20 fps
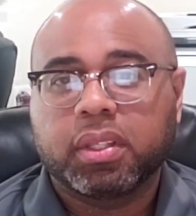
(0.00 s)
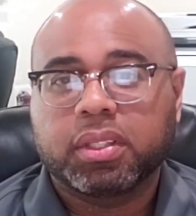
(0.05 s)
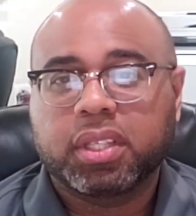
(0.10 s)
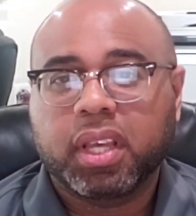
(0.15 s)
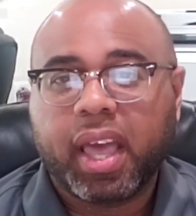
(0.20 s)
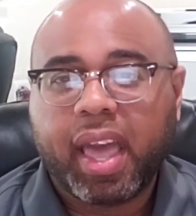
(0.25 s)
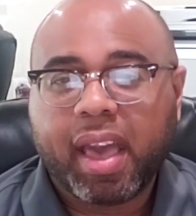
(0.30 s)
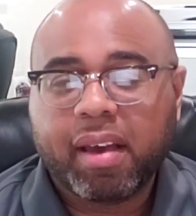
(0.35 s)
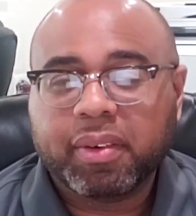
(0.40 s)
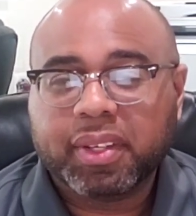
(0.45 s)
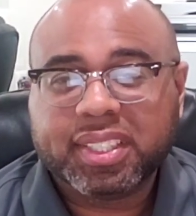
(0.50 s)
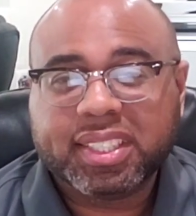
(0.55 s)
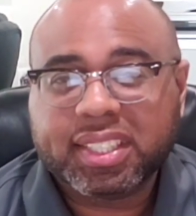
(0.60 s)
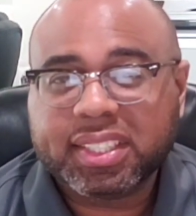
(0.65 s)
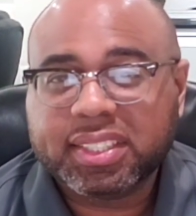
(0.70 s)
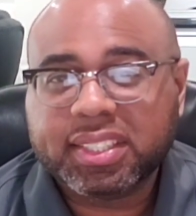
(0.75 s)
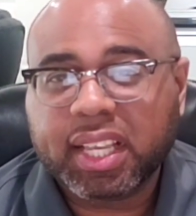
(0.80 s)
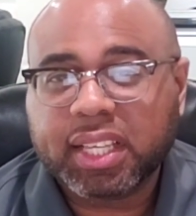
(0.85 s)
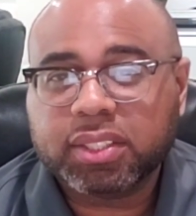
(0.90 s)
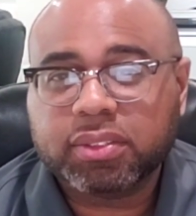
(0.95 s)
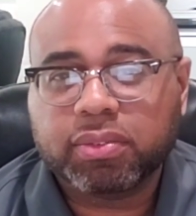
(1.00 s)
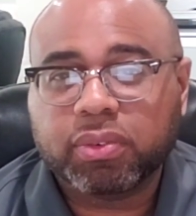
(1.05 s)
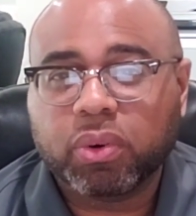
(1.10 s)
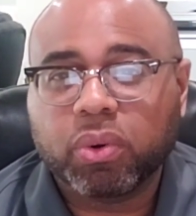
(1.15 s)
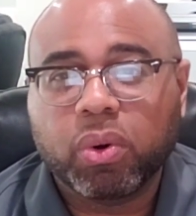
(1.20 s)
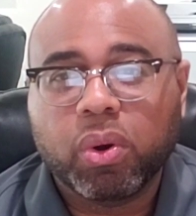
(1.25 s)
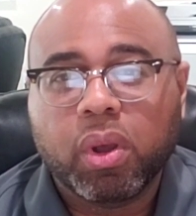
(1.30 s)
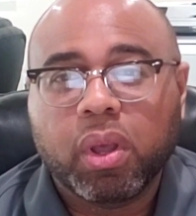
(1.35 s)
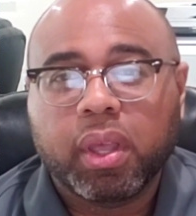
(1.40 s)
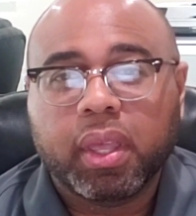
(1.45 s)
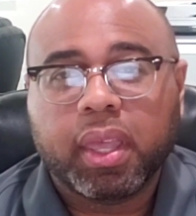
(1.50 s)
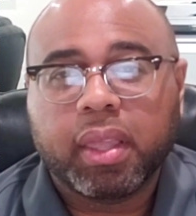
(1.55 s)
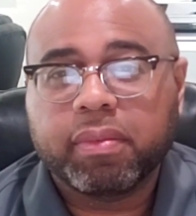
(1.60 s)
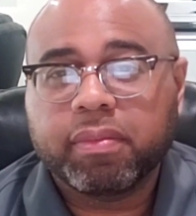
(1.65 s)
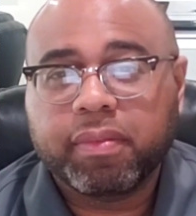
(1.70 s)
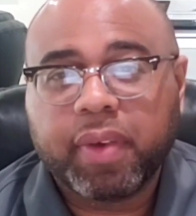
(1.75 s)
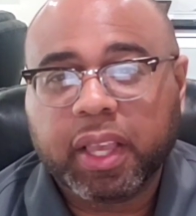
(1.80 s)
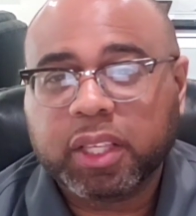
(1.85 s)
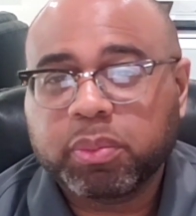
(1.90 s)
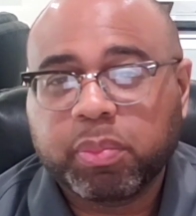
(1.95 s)
to have a successful
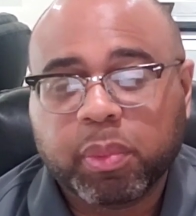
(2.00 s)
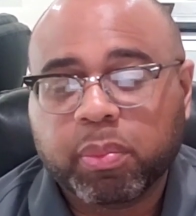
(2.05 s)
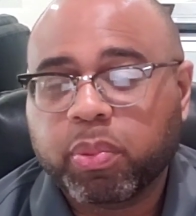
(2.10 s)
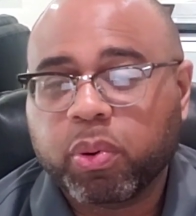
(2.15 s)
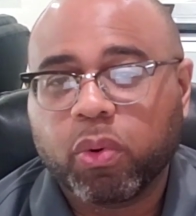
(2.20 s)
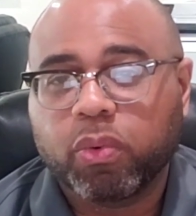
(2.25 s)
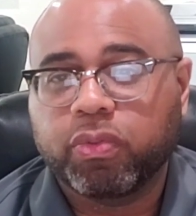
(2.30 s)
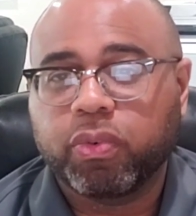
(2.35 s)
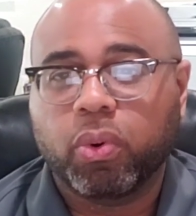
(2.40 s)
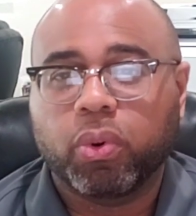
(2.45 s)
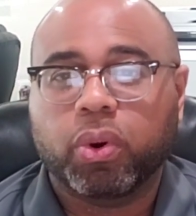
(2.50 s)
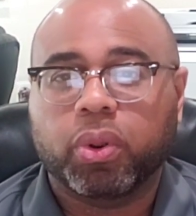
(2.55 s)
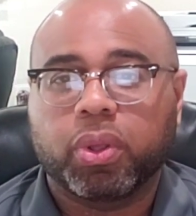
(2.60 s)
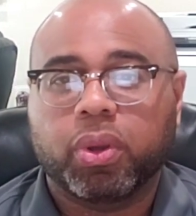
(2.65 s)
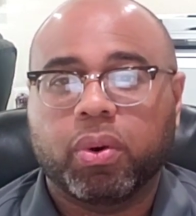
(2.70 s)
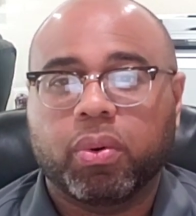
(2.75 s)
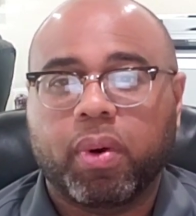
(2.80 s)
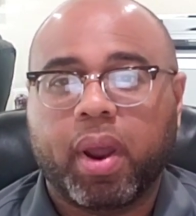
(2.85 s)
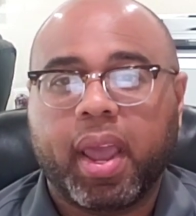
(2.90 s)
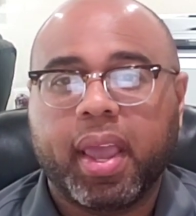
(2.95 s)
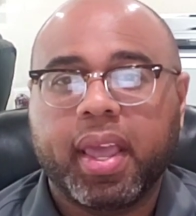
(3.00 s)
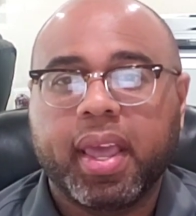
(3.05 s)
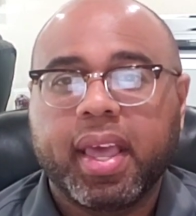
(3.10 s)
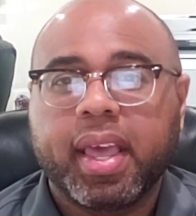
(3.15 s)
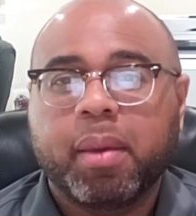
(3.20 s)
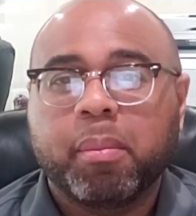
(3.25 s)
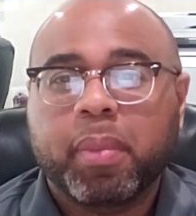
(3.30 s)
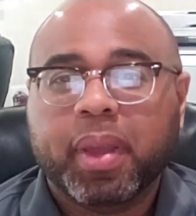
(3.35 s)
investment portfolio, right?